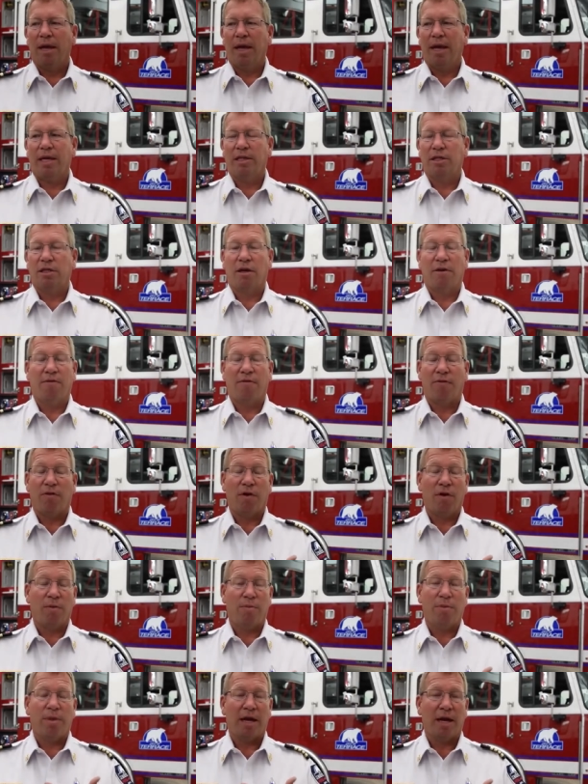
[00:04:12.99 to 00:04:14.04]
has
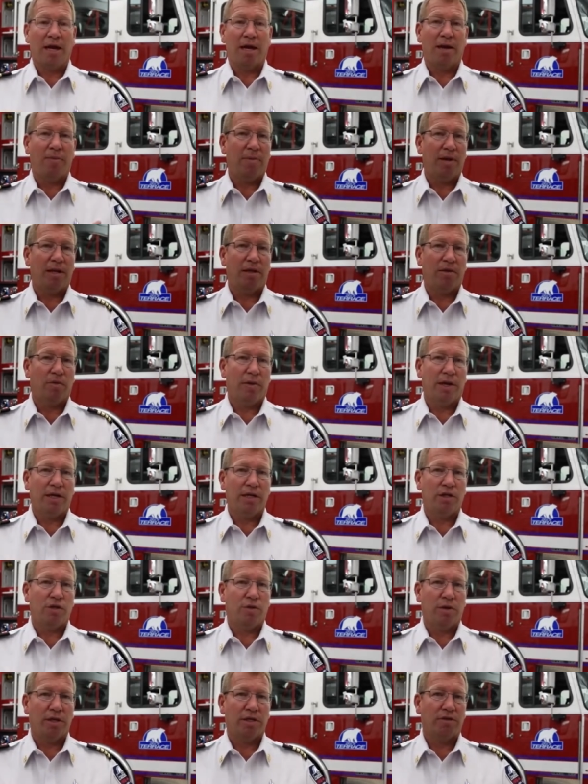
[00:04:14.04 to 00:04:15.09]
confirmed that I made the right
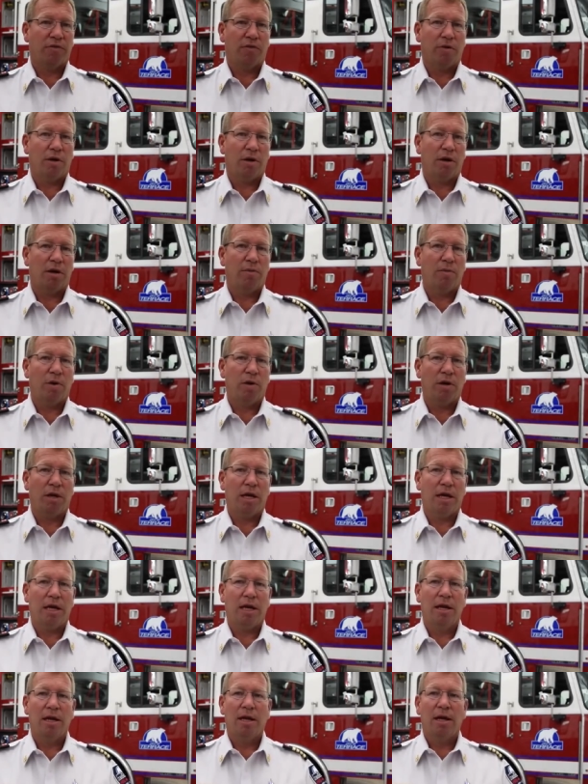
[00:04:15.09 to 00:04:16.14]
choice for our
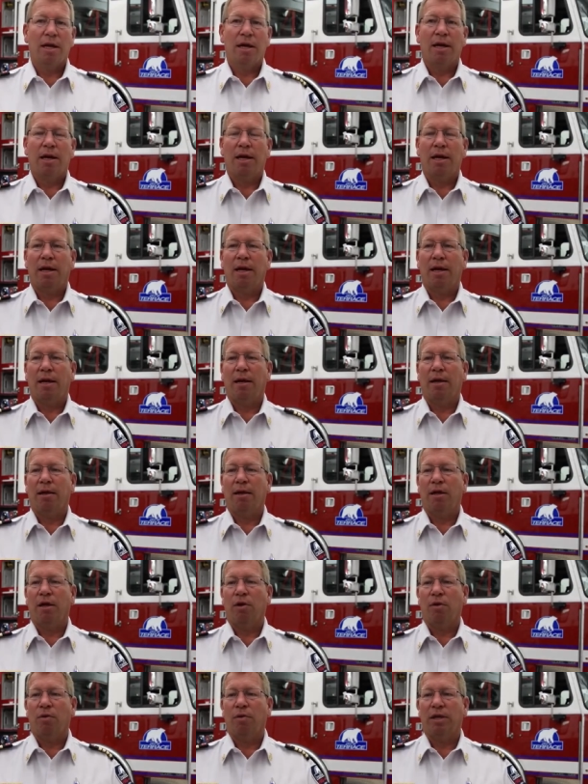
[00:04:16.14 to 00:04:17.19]
community.
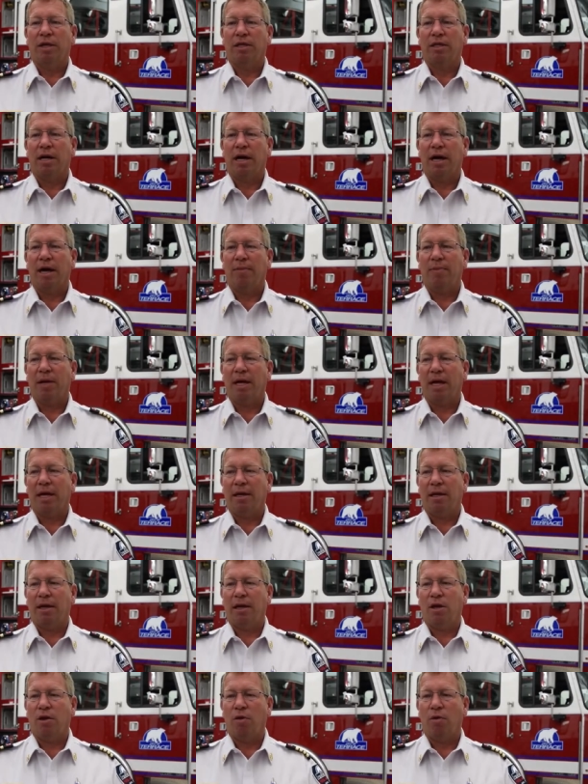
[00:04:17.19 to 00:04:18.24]
The time
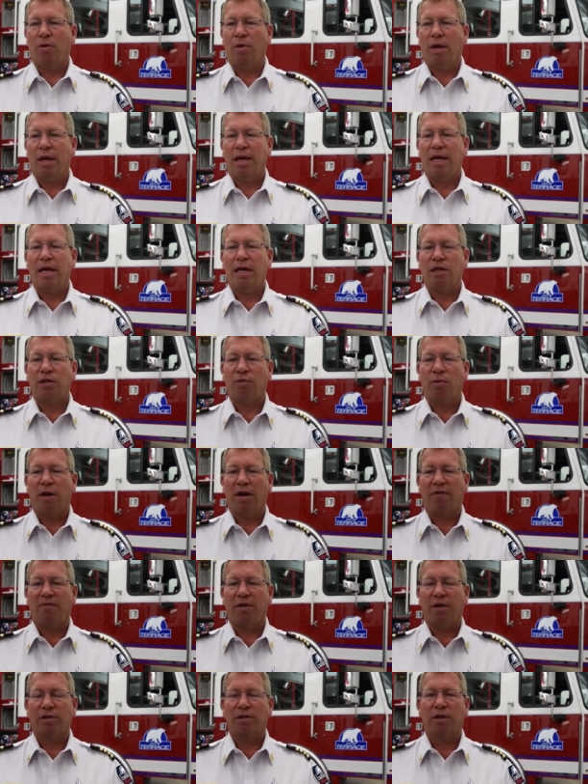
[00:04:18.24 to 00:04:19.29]
that, each one,
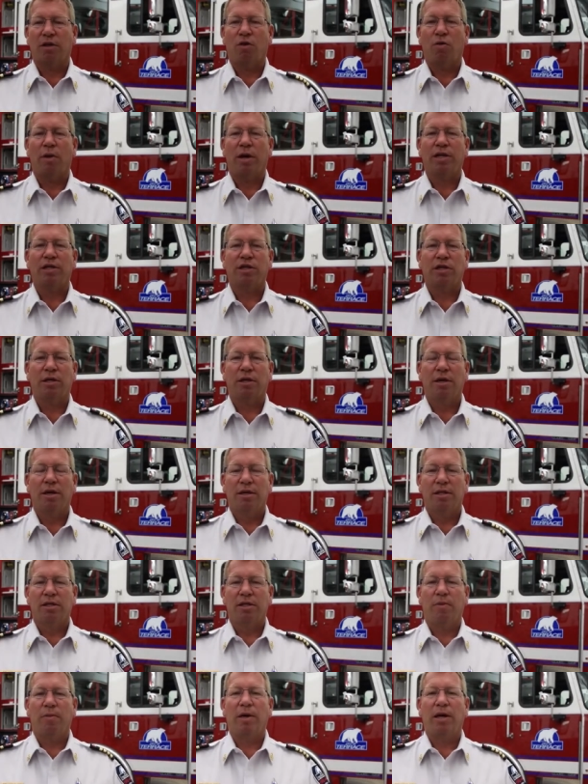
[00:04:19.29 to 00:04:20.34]
if there's a question,
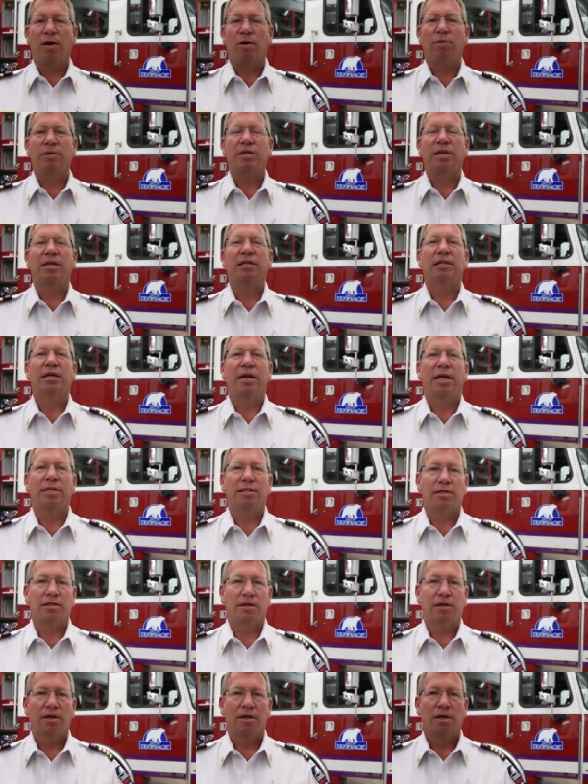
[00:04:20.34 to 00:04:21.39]
somebody always has an answer.